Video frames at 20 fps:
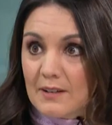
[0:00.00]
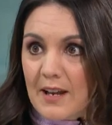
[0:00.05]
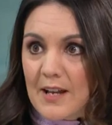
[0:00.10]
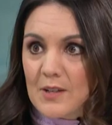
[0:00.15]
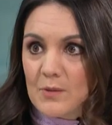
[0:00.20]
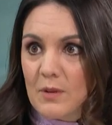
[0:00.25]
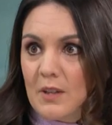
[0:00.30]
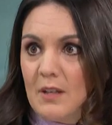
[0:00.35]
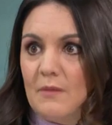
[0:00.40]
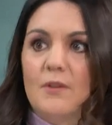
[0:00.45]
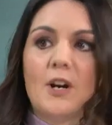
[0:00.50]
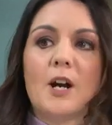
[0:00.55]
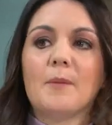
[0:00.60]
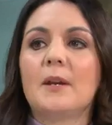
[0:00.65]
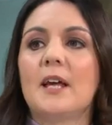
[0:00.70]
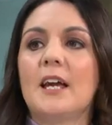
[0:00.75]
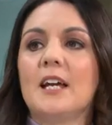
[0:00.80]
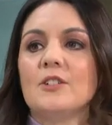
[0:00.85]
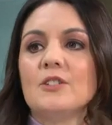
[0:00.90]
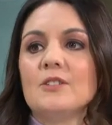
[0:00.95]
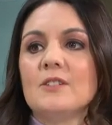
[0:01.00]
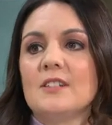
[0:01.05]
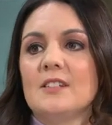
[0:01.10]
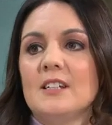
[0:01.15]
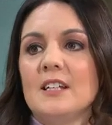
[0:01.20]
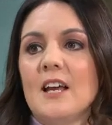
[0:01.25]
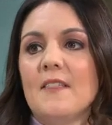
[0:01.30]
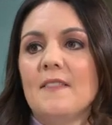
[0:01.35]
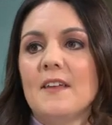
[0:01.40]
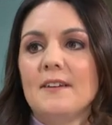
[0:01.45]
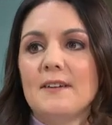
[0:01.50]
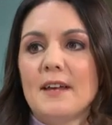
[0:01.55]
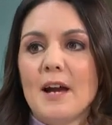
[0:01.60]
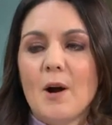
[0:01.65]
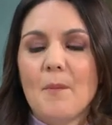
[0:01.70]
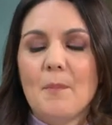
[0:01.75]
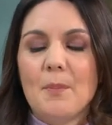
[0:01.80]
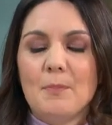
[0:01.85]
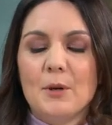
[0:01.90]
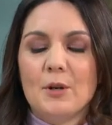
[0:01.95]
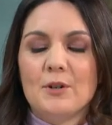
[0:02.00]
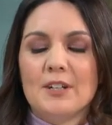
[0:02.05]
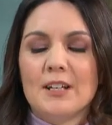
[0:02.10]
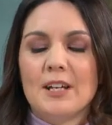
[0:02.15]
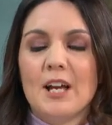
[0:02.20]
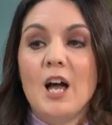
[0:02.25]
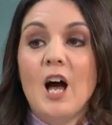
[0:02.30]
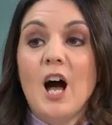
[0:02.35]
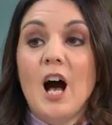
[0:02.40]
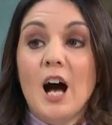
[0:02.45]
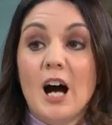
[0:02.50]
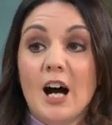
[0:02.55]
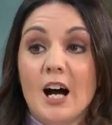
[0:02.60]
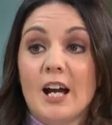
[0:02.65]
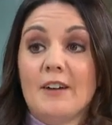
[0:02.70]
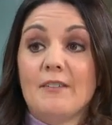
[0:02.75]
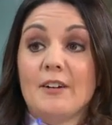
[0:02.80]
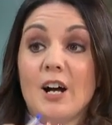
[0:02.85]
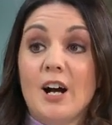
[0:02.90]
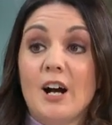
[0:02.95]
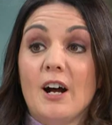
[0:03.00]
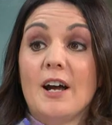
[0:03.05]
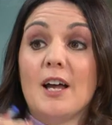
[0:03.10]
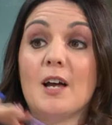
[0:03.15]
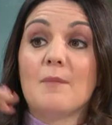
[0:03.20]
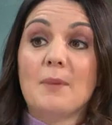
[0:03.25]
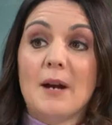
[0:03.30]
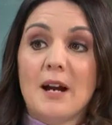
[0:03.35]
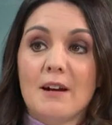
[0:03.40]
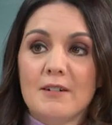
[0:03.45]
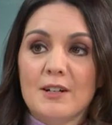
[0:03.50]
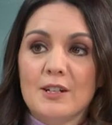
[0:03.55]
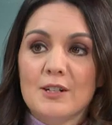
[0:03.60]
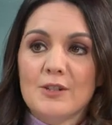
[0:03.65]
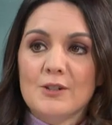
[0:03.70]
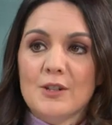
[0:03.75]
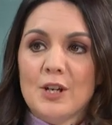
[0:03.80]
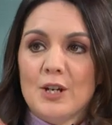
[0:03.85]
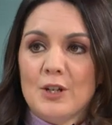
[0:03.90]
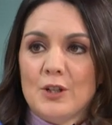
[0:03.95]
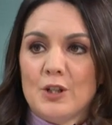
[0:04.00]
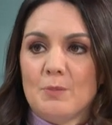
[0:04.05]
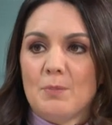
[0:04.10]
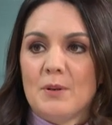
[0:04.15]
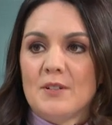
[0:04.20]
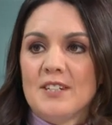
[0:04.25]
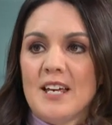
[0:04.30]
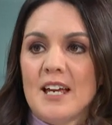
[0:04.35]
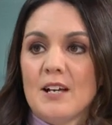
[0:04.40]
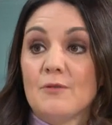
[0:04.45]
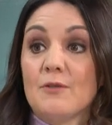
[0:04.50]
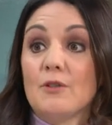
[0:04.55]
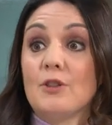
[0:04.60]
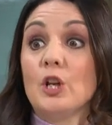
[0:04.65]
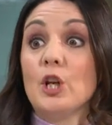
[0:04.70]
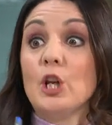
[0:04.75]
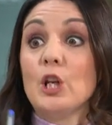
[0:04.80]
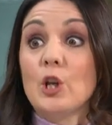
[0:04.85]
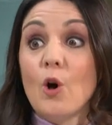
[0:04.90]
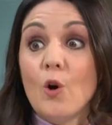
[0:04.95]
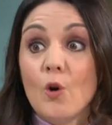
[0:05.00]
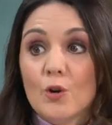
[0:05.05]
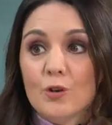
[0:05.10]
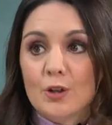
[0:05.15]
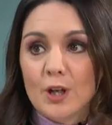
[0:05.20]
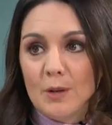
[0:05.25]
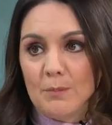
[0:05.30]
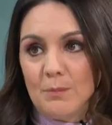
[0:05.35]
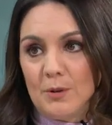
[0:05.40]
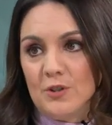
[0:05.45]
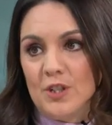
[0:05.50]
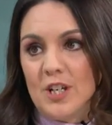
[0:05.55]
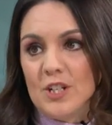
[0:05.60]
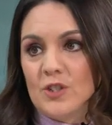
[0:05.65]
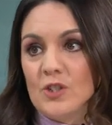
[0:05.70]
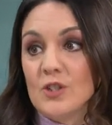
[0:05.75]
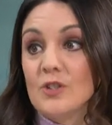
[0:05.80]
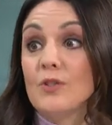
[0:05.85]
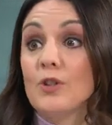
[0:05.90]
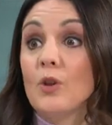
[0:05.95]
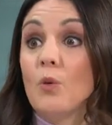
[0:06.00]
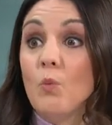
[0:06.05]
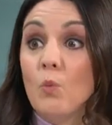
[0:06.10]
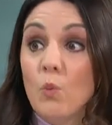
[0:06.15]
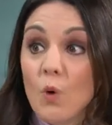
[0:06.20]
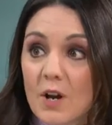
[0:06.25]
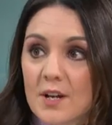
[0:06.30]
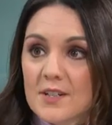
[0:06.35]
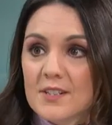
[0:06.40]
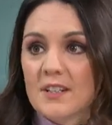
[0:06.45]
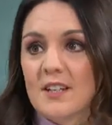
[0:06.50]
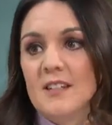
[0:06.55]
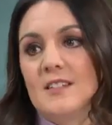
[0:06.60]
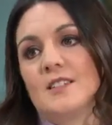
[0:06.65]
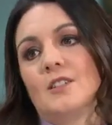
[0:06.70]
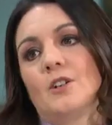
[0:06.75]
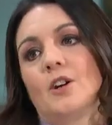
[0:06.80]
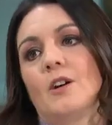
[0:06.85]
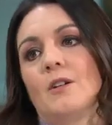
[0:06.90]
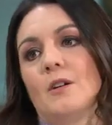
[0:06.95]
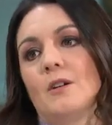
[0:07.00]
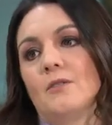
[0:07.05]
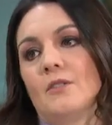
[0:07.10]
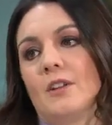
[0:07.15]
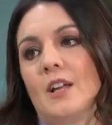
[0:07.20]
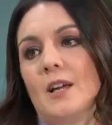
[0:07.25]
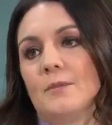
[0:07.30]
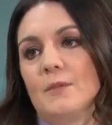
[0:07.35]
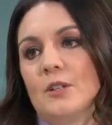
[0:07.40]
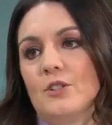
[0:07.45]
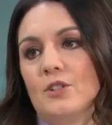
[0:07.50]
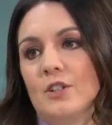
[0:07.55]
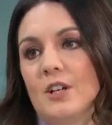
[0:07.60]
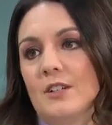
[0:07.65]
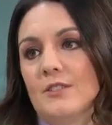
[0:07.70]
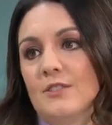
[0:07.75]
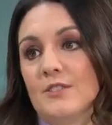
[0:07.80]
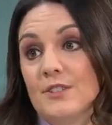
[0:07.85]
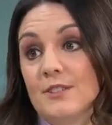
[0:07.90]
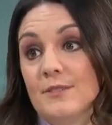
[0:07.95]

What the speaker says: ...lies with the Environment Agency, and they're now building higher and higher barriers to protect for the long-term projections for the worst-case scenario of climate change.